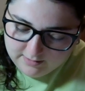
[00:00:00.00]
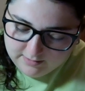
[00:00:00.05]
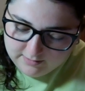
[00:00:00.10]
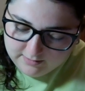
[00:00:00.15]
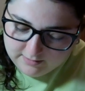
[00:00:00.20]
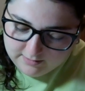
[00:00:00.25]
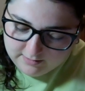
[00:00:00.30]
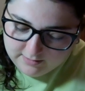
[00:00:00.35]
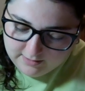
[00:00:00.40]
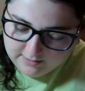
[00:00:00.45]

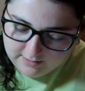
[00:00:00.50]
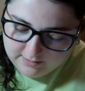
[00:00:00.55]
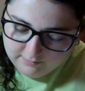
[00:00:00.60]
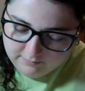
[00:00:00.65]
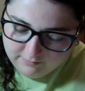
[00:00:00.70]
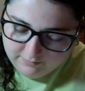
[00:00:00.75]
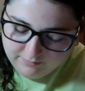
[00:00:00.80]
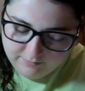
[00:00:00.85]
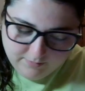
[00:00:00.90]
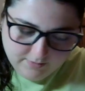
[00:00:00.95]
to the
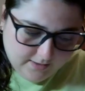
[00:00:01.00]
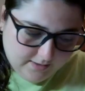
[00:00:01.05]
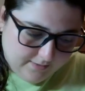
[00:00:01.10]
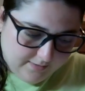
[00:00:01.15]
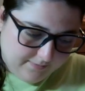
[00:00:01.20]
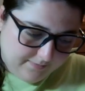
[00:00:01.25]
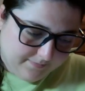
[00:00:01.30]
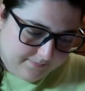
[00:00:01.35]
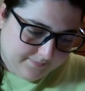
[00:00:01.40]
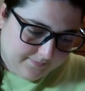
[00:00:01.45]
negative 3,
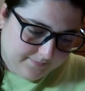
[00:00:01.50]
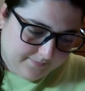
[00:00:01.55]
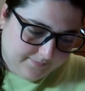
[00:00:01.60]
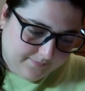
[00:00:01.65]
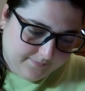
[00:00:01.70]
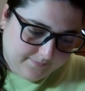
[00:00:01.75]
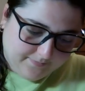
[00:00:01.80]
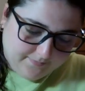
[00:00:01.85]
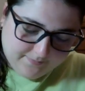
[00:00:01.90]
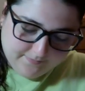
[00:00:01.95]

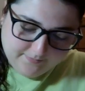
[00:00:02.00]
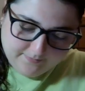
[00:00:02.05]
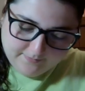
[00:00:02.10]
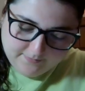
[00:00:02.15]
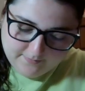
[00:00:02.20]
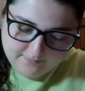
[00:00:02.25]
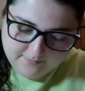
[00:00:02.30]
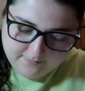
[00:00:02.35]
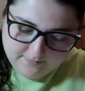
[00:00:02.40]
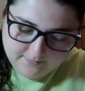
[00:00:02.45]

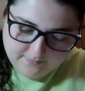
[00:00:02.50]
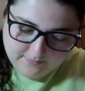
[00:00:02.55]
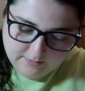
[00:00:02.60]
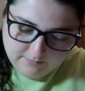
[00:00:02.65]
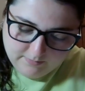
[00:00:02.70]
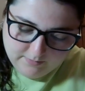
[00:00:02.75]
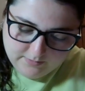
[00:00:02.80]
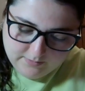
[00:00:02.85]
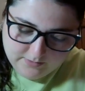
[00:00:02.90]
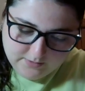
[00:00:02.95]

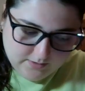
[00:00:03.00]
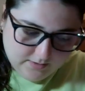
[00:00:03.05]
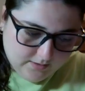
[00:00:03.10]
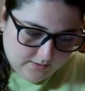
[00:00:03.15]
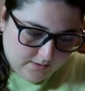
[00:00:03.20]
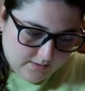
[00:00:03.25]
which